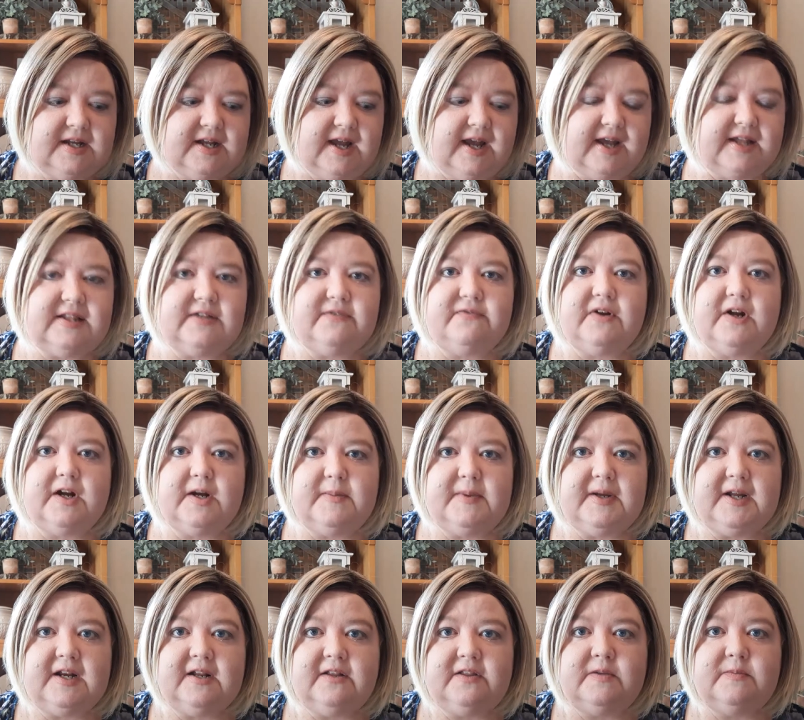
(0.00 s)
at the very
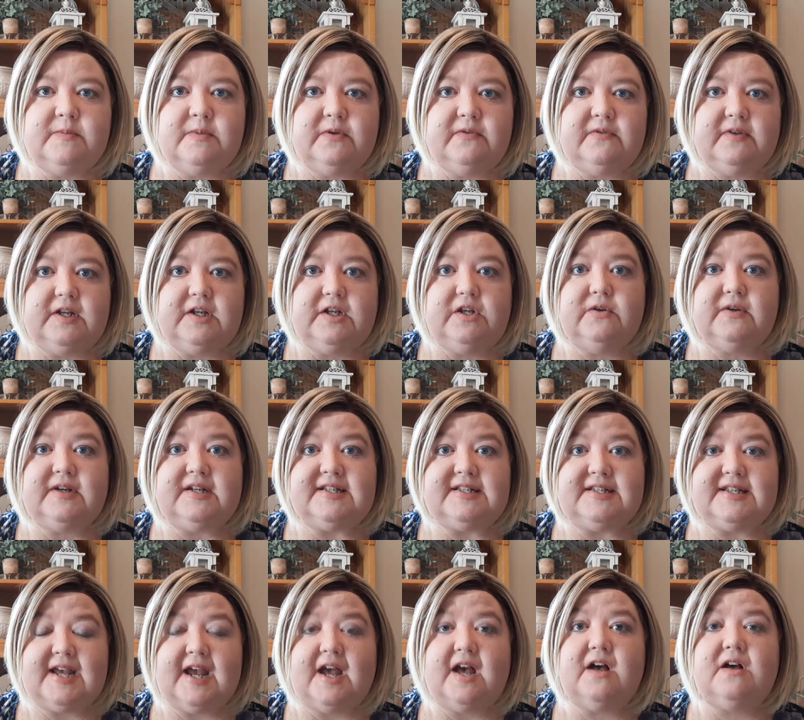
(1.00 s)
beginning of the movie, you can
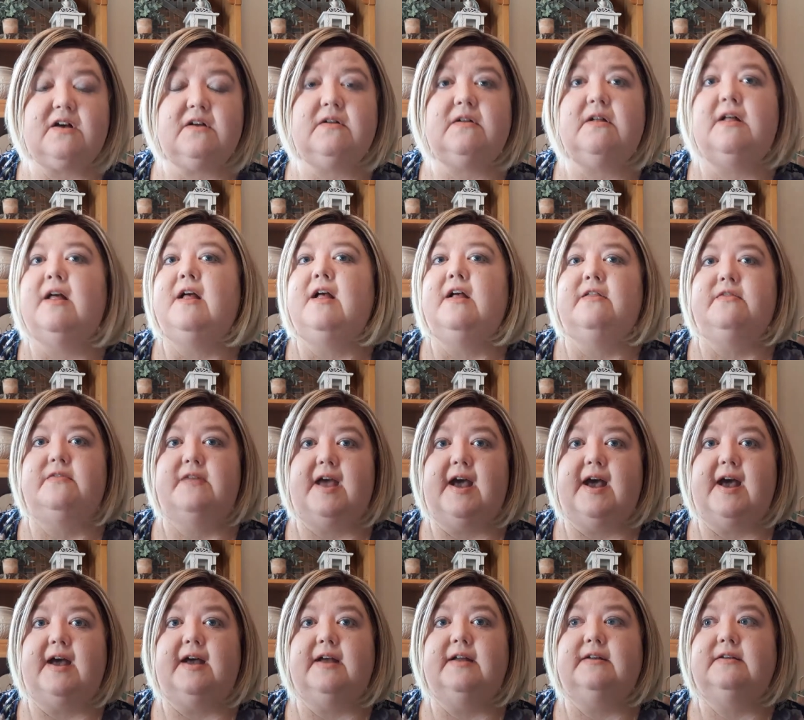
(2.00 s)
tell
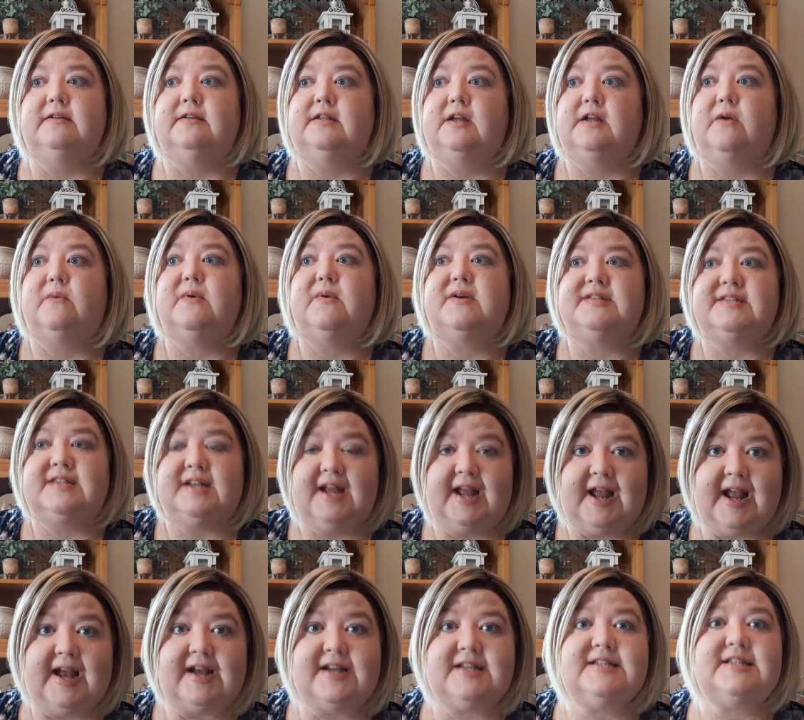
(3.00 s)
that there was an
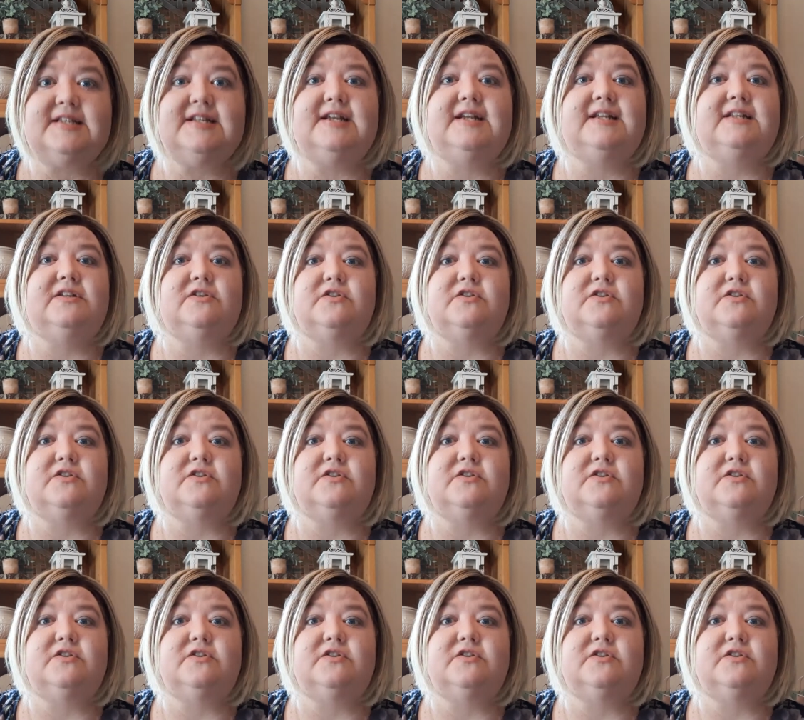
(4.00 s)
accident.